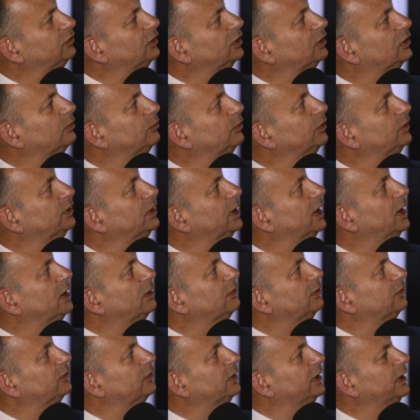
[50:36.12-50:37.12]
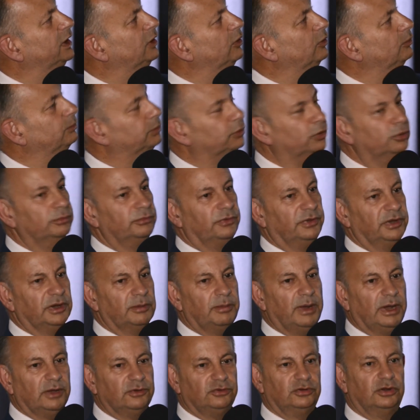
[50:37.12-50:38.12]
That gentleman there is Leon Blum.
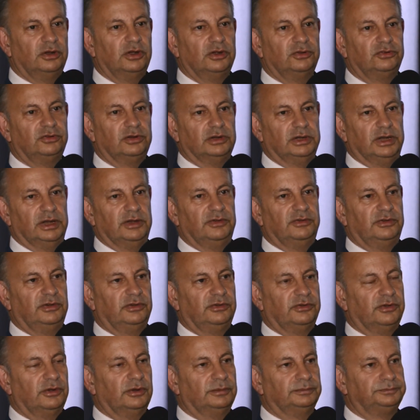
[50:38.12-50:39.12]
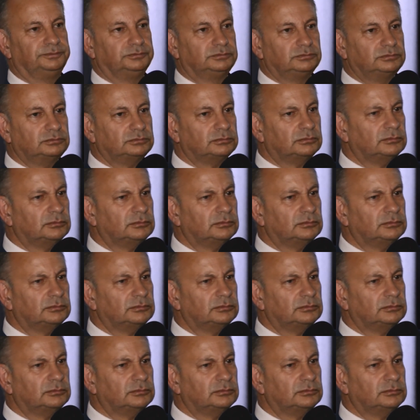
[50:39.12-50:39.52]
The thing about Churchill is, is that